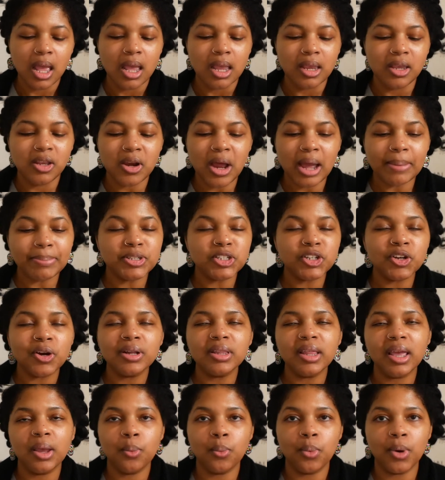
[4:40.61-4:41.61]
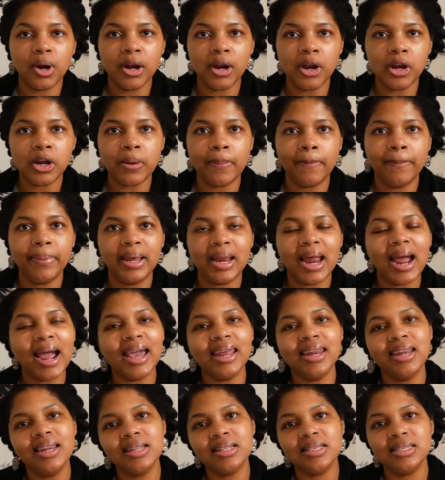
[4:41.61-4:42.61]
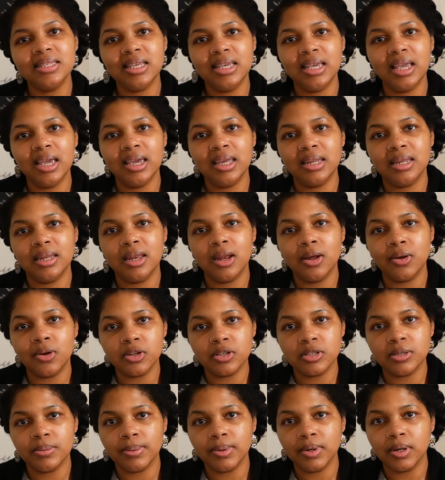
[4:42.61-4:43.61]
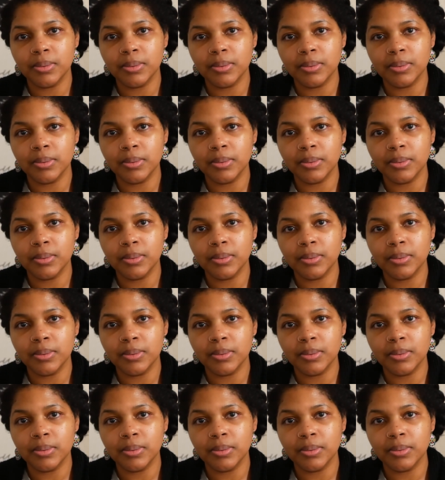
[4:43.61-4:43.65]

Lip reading: you know, I'm sure they worked, but I didn't see a noticeable,